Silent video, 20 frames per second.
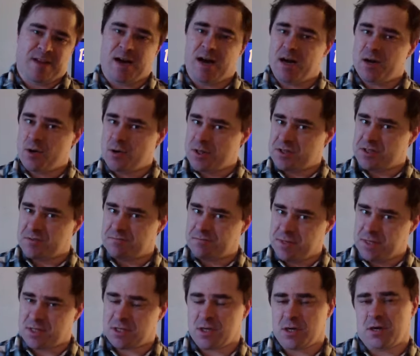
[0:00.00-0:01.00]
I know that's a
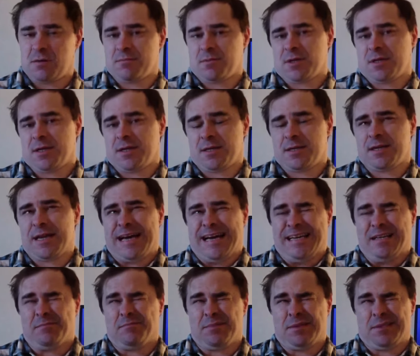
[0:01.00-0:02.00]
bit complicated
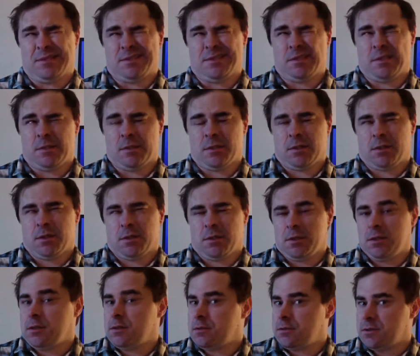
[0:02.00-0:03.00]
and a bit
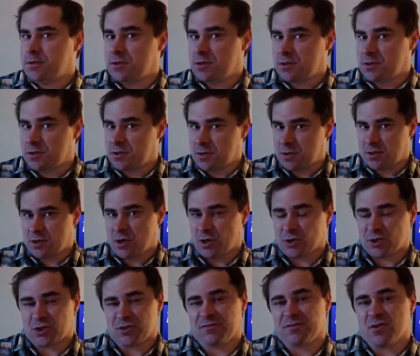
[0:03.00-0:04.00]

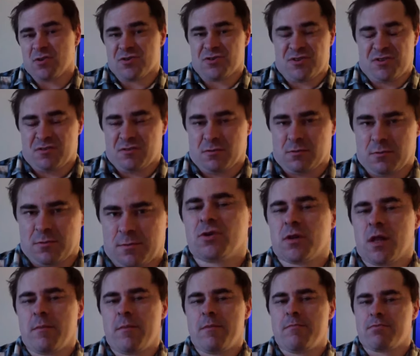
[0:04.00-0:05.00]
controversial. So
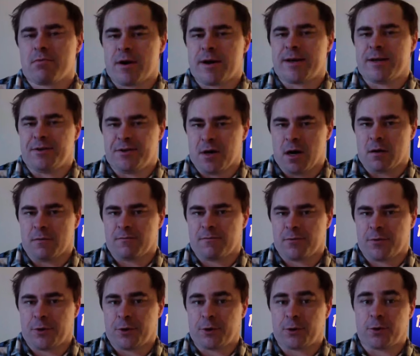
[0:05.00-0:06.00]
let me break it down
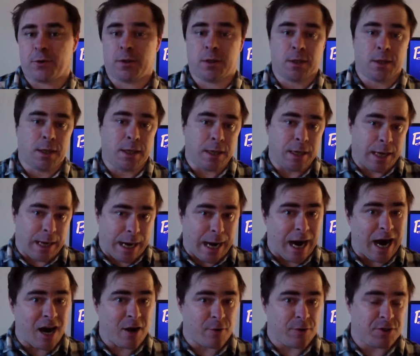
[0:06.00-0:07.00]
for you
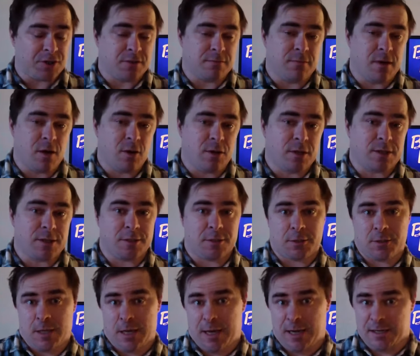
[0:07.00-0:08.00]
Irish
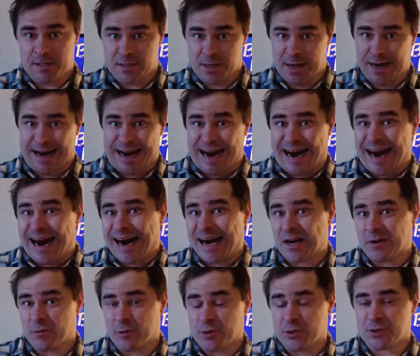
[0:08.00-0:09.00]
American and
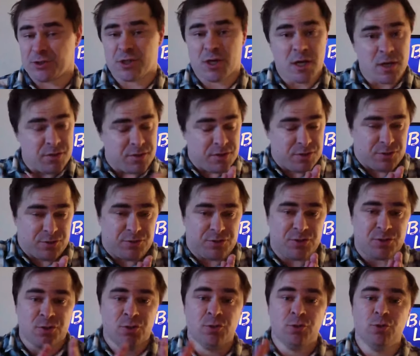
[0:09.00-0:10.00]
Irish. These are
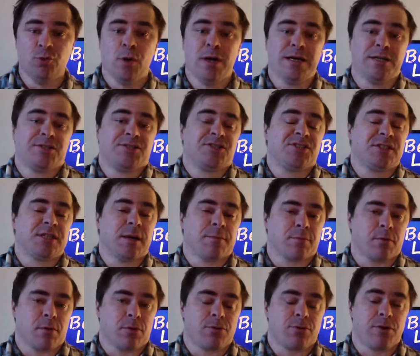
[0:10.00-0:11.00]
two
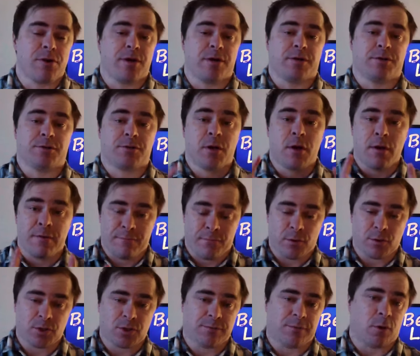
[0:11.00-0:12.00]
separate things.
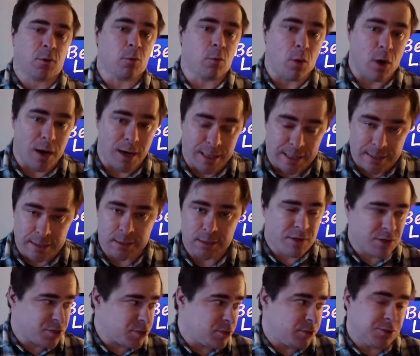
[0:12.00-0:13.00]
First of all, why? I'm
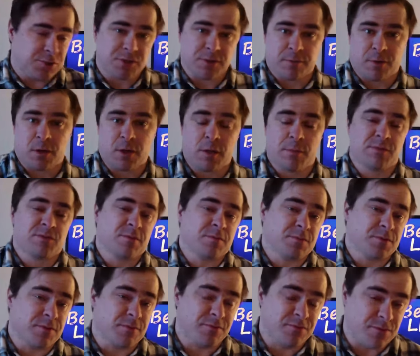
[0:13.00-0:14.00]
going to show you some clips
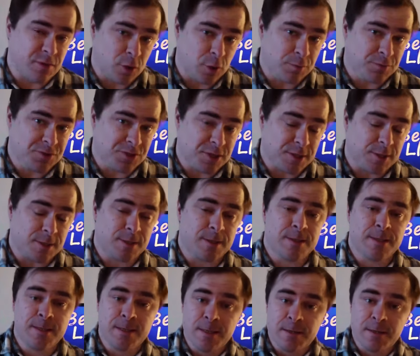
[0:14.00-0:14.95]
from some films here.